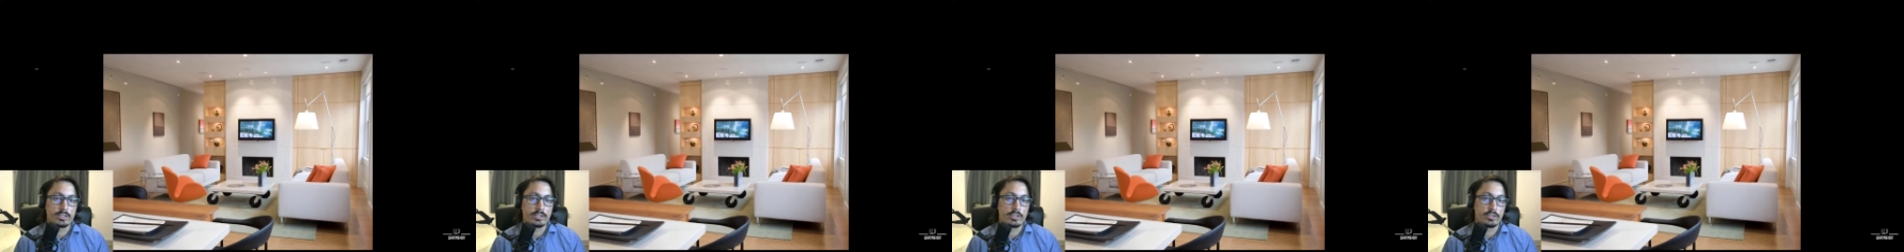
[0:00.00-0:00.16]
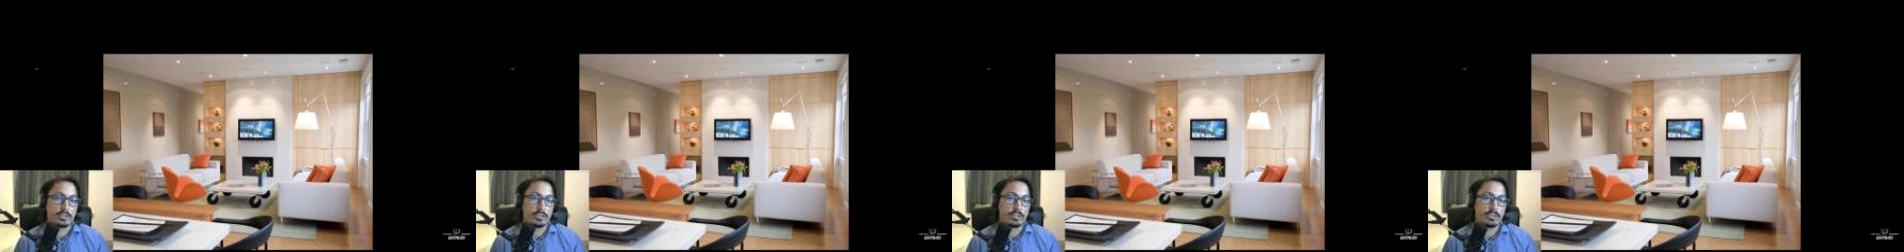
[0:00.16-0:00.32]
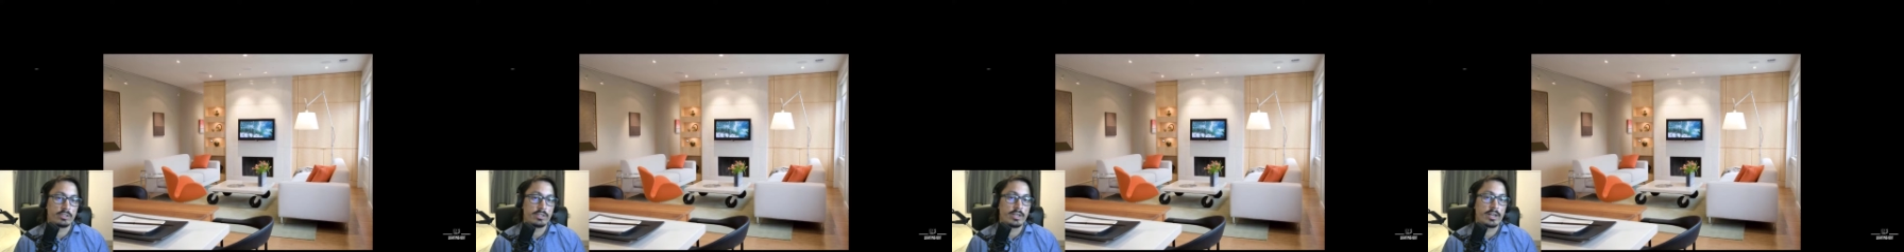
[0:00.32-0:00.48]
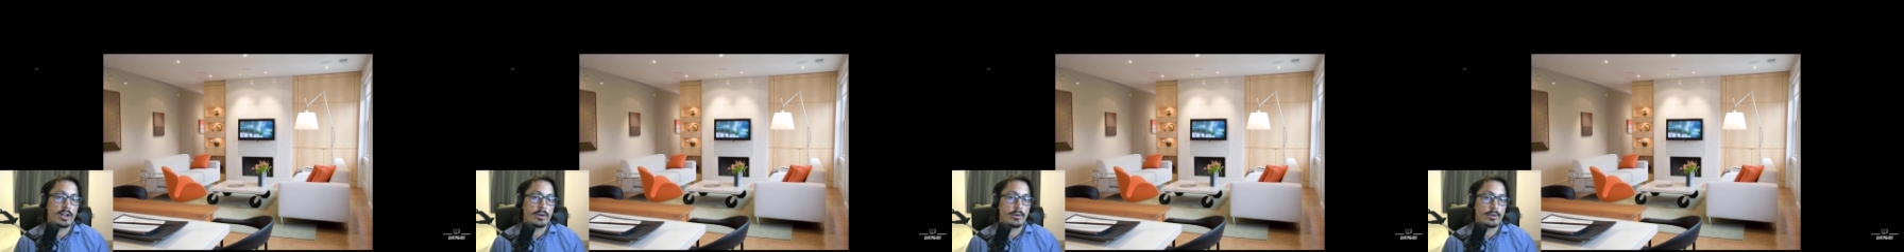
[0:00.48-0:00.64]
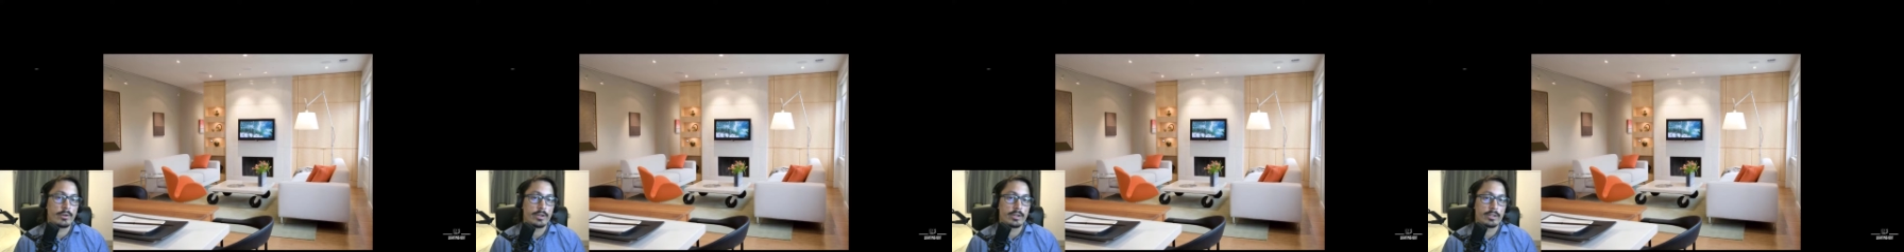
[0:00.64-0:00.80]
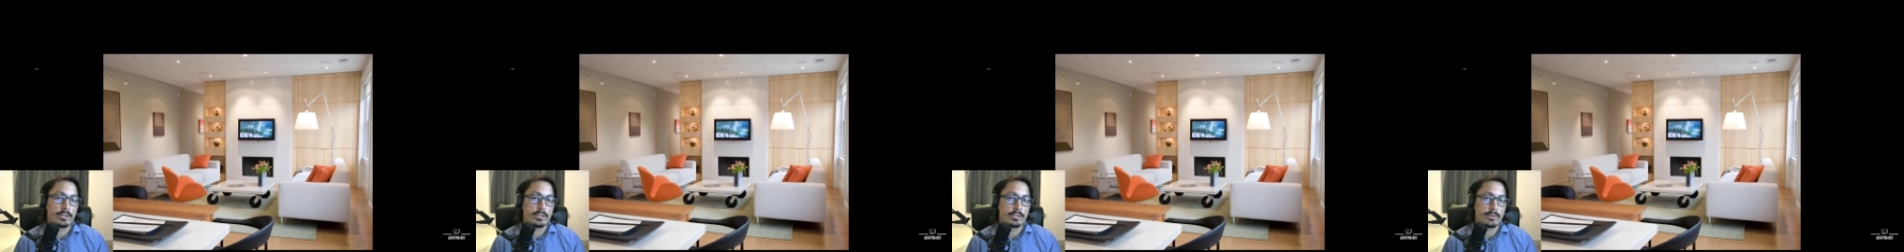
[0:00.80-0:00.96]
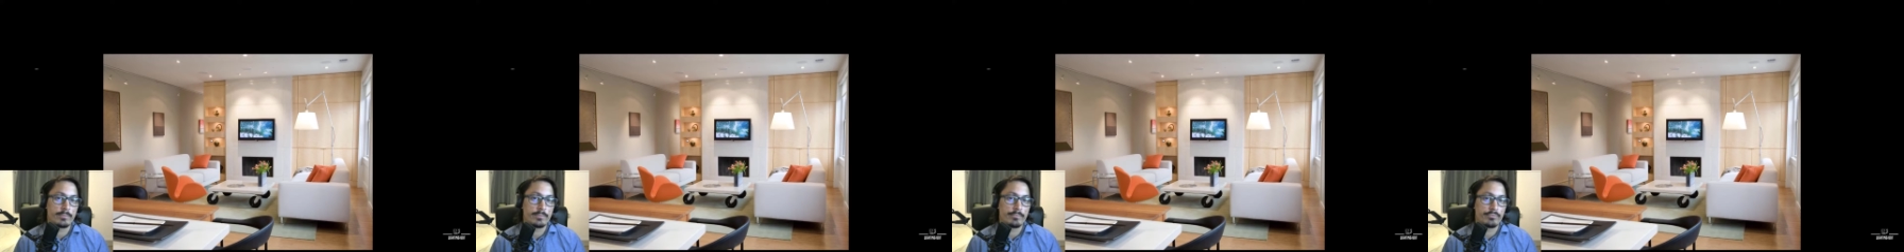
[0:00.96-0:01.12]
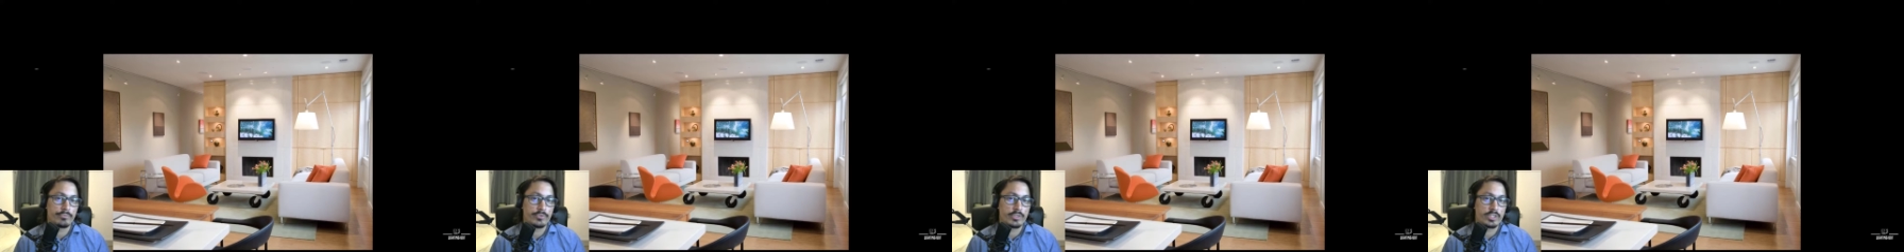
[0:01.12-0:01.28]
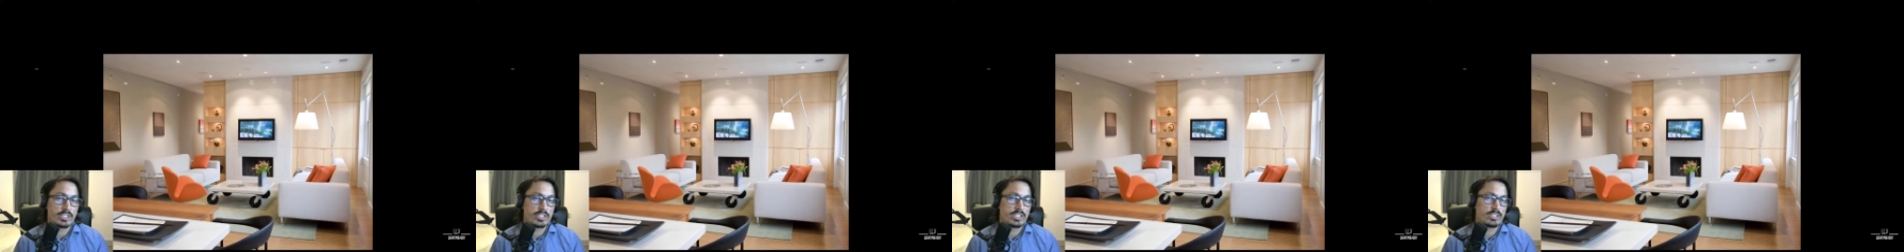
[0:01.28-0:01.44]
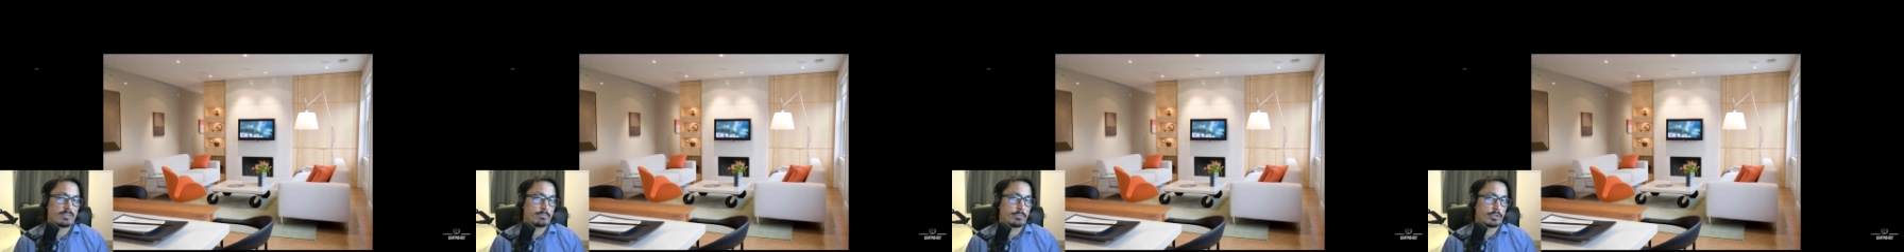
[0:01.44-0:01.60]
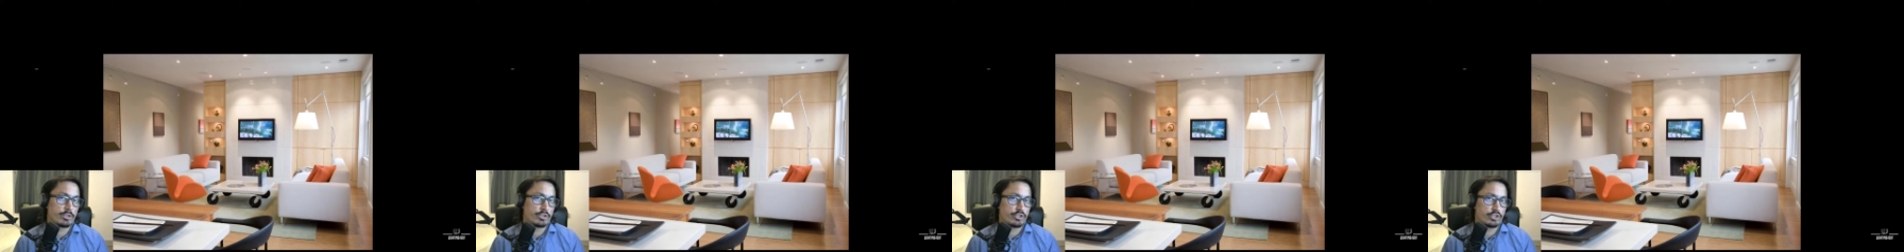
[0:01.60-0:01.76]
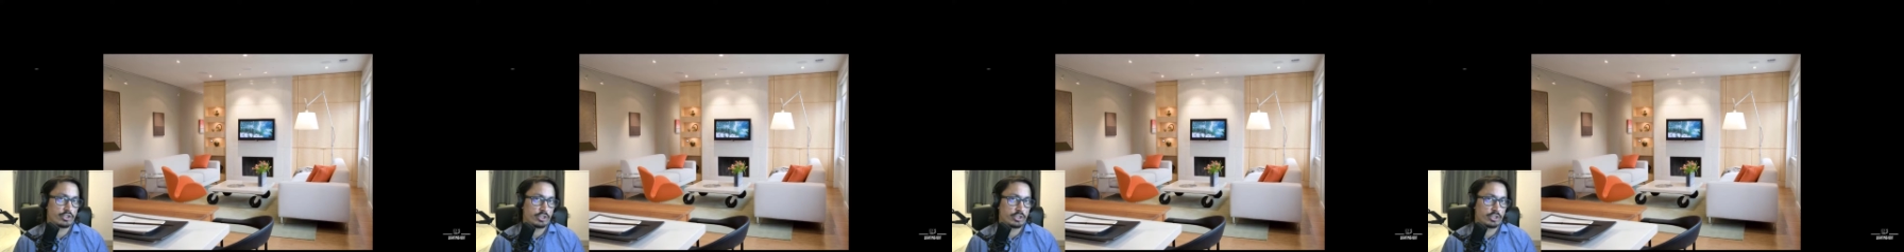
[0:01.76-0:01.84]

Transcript: certain areas. This is much